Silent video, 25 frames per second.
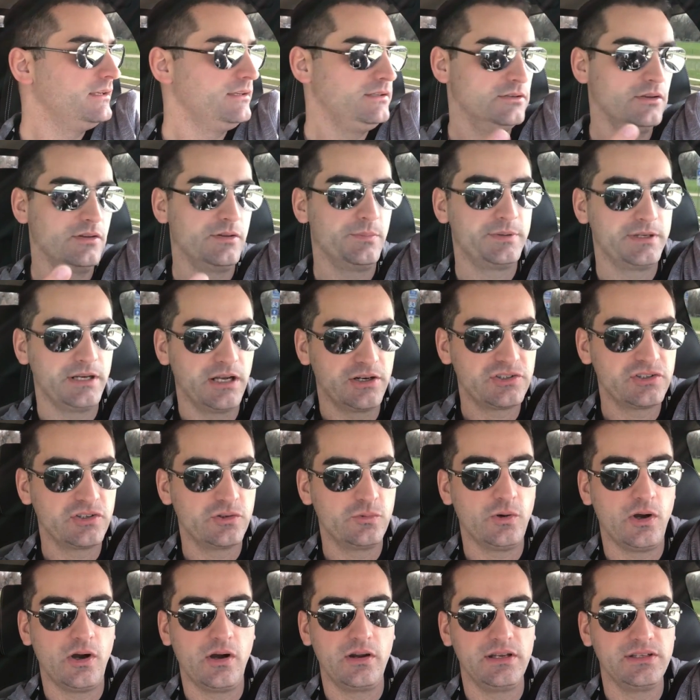you know, the production
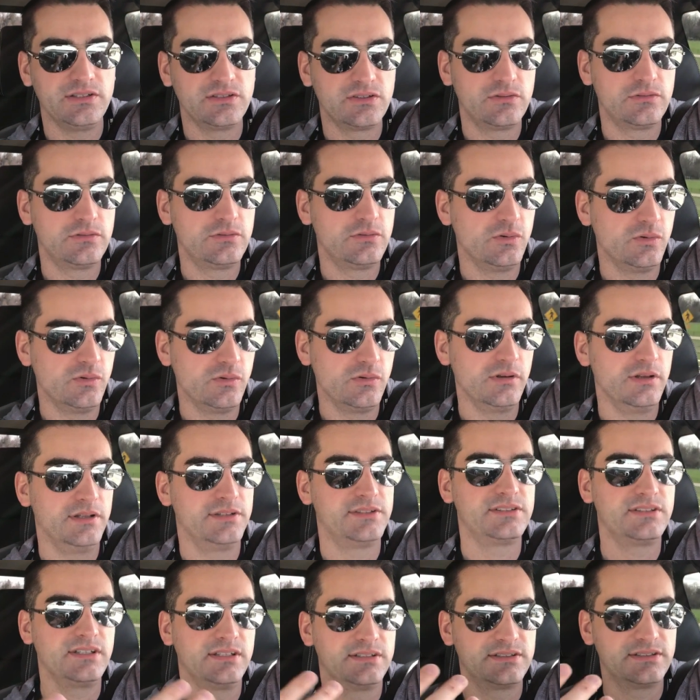quality is cool.
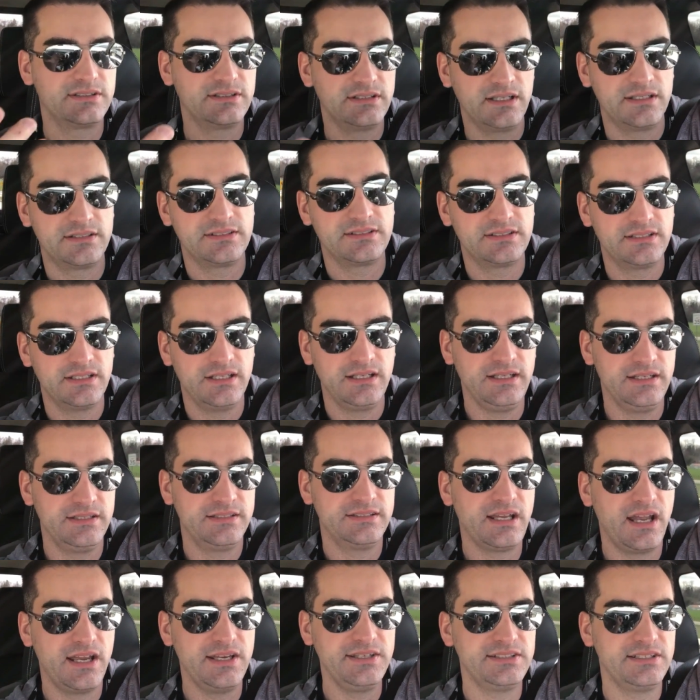It's it's it's
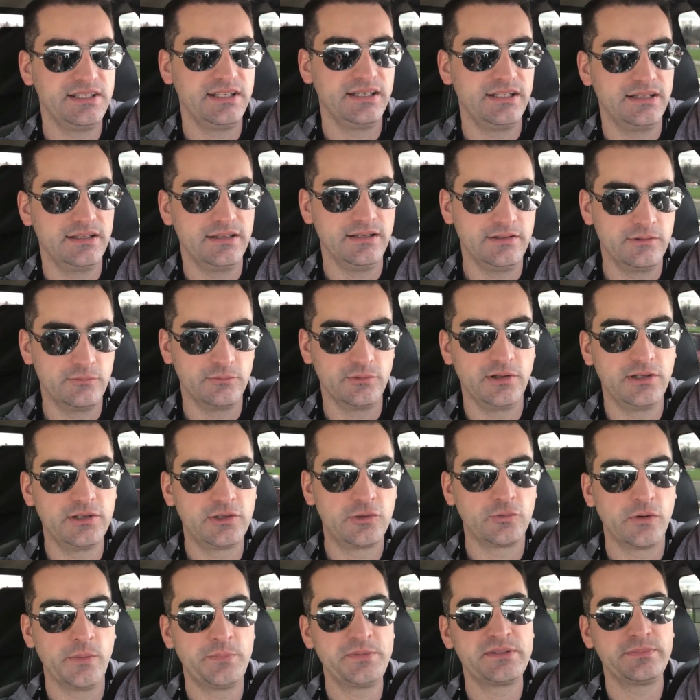enticing. It, it really
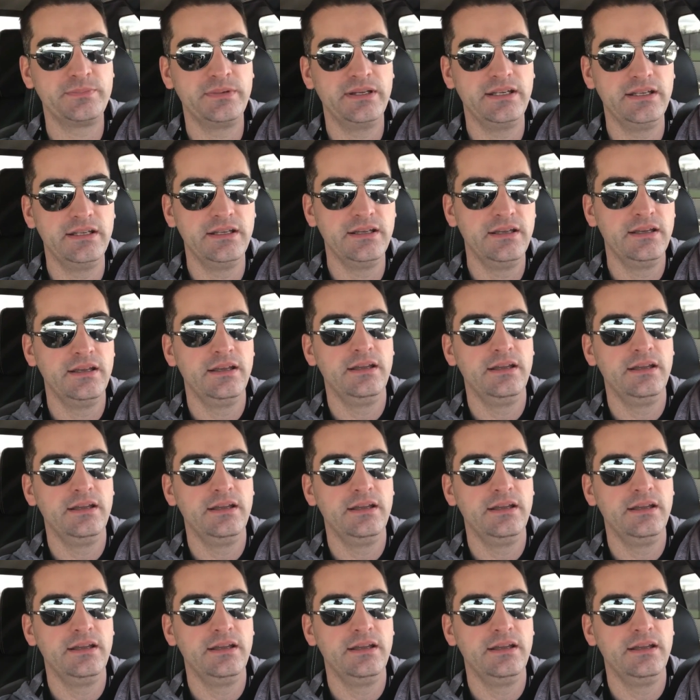grips me.